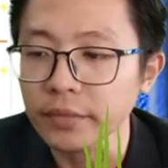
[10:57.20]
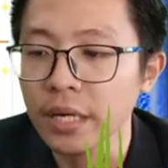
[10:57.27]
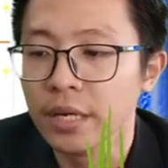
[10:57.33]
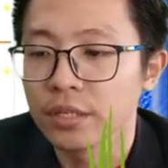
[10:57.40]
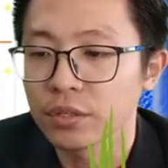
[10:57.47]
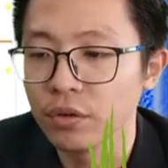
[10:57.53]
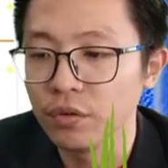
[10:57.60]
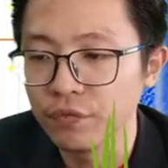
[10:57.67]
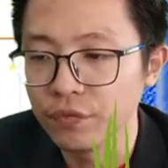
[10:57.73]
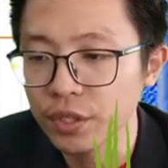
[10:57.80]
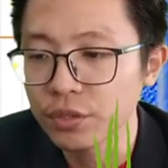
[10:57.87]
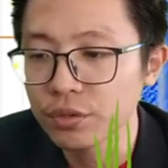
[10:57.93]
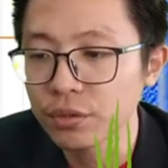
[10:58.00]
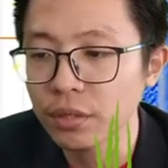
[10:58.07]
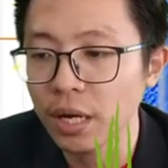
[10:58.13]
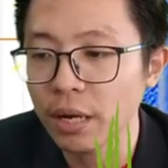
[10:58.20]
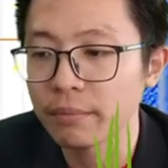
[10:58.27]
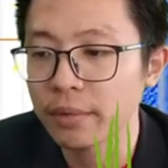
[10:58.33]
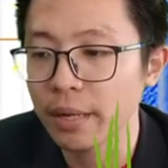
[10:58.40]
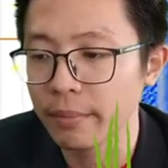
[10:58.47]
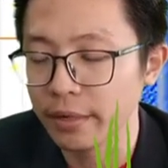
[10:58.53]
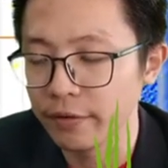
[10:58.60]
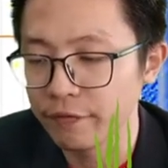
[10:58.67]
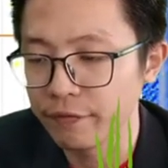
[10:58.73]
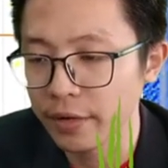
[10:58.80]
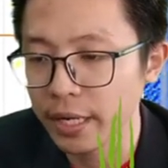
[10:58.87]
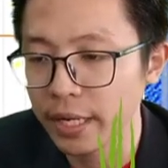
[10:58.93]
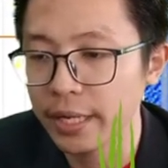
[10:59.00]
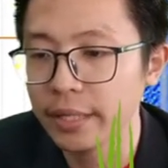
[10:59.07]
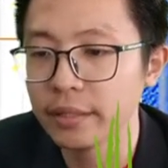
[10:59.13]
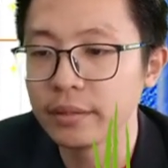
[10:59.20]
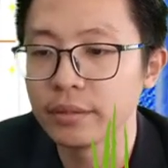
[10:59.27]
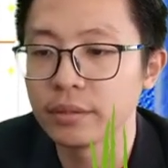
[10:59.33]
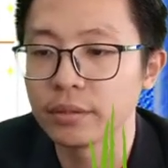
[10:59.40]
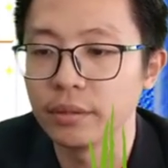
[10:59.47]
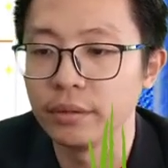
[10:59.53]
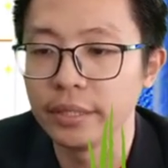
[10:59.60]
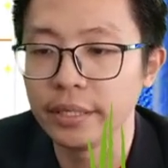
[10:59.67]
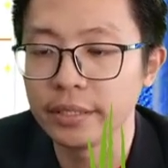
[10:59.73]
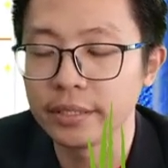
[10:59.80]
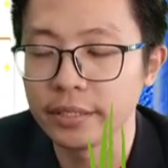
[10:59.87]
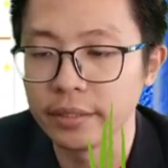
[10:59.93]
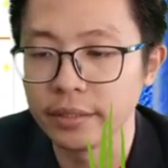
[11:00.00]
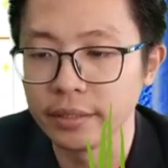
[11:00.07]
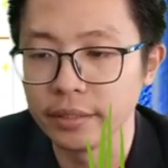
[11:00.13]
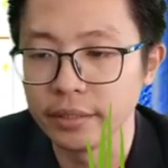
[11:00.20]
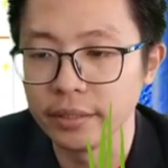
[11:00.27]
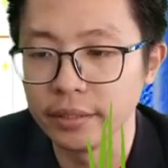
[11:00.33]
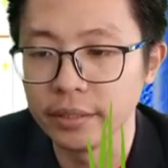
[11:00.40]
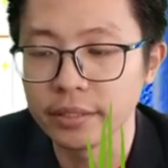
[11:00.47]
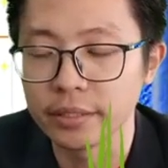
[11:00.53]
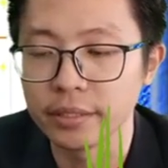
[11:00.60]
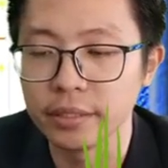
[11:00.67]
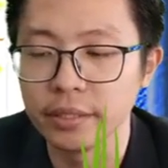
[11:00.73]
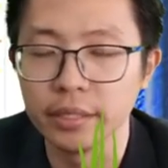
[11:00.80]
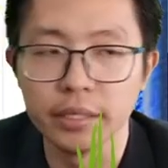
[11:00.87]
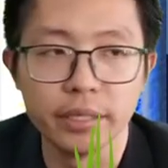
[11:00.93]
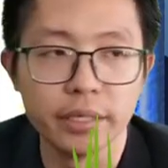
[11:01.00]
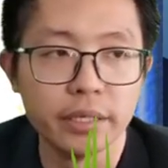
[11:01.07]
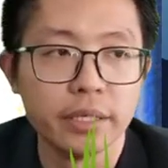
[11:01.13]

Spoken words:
So virtual upright magnified. So this is the